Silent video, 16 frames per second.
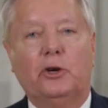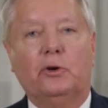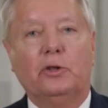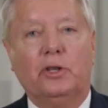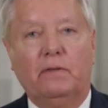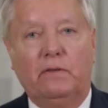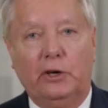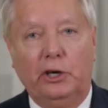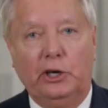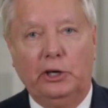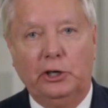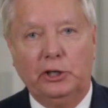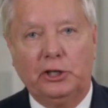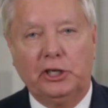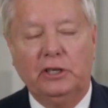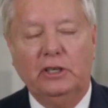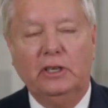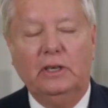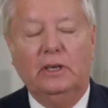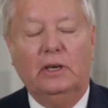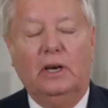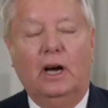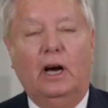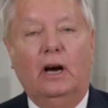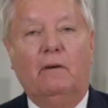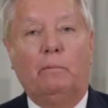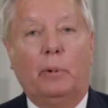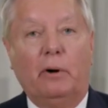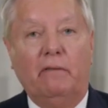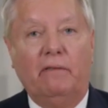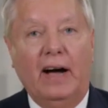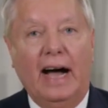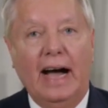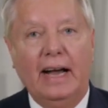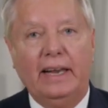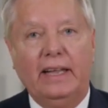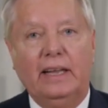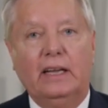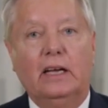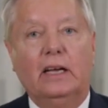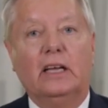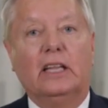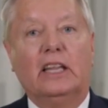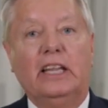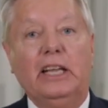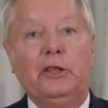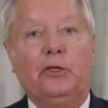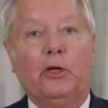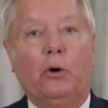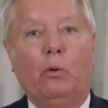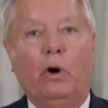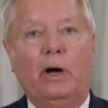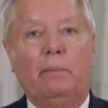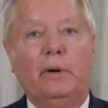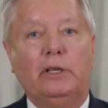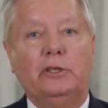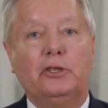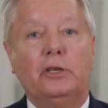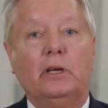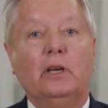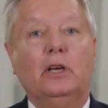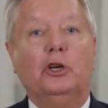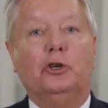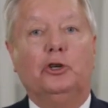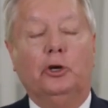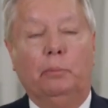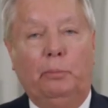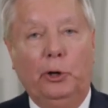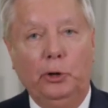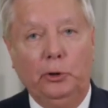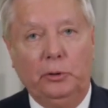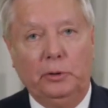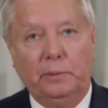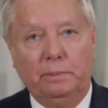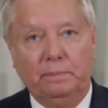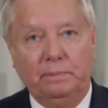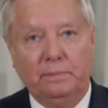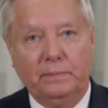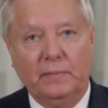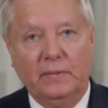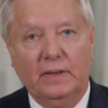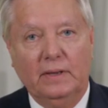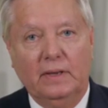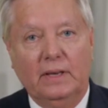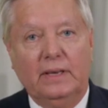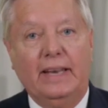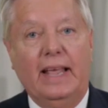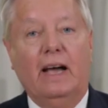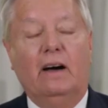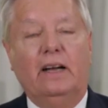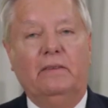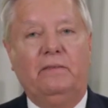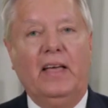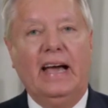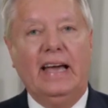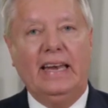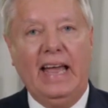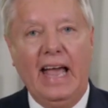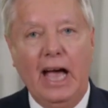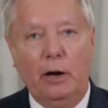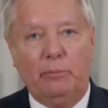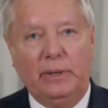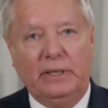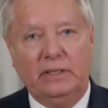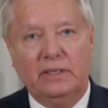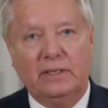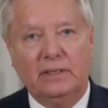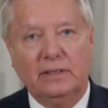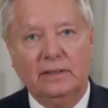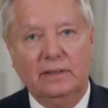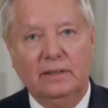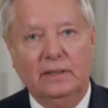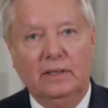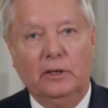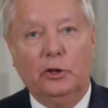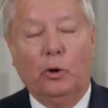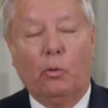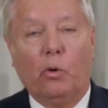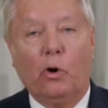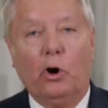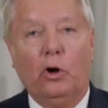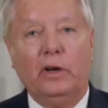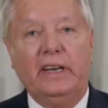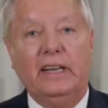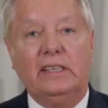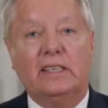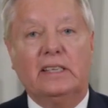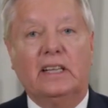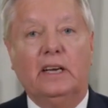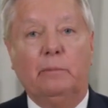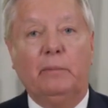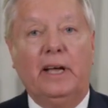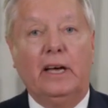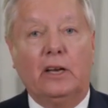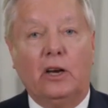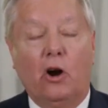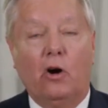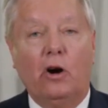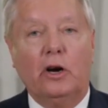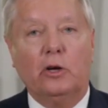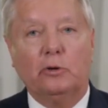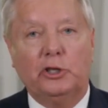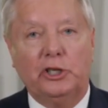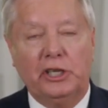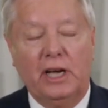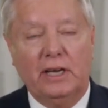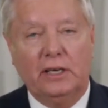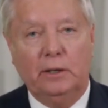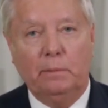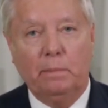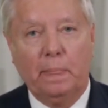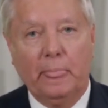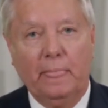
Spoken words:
are on the verge of providing lethal weapons to Putin. Now, if that happens, the world needs to come down hard on China.